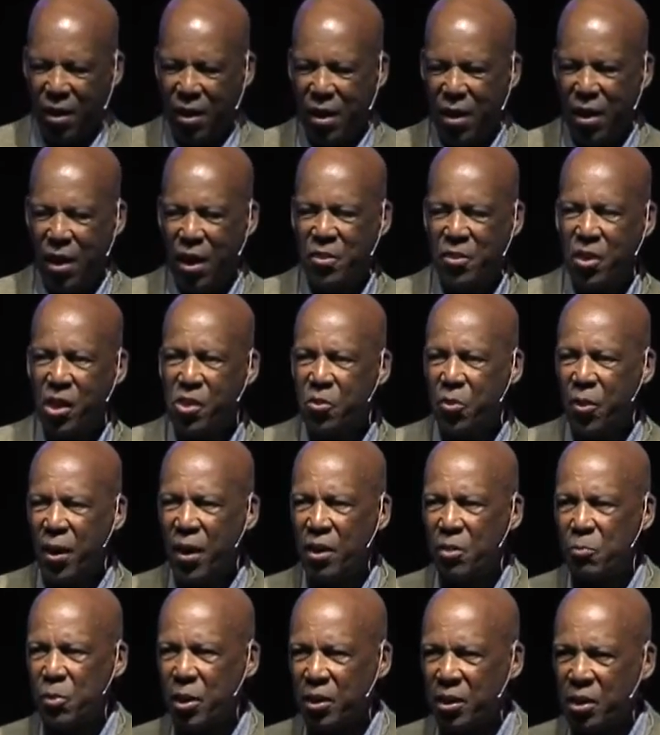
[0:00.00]
Another
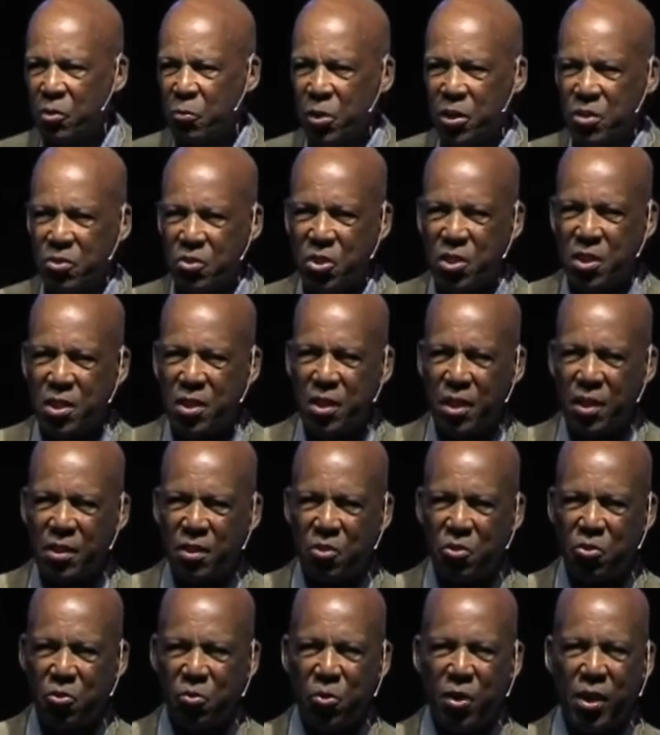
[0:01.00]
element that we see in the
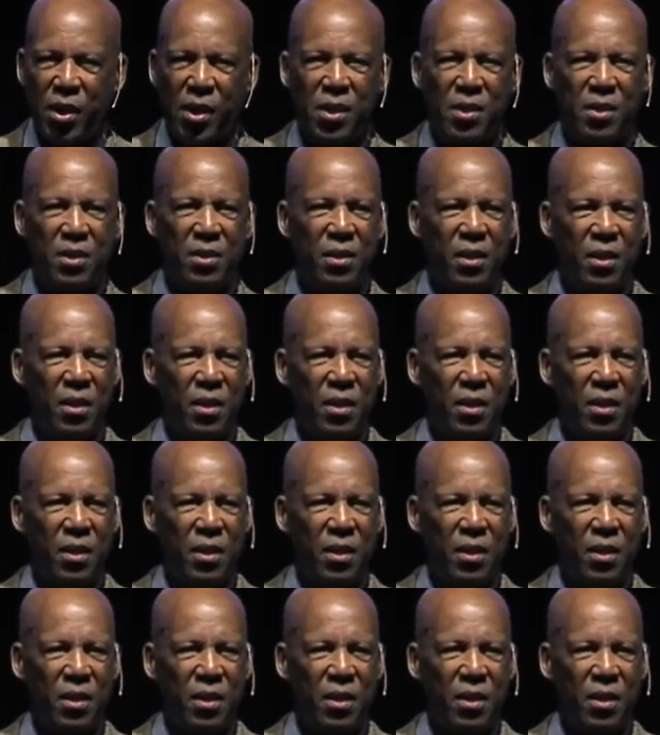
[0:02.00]
terrain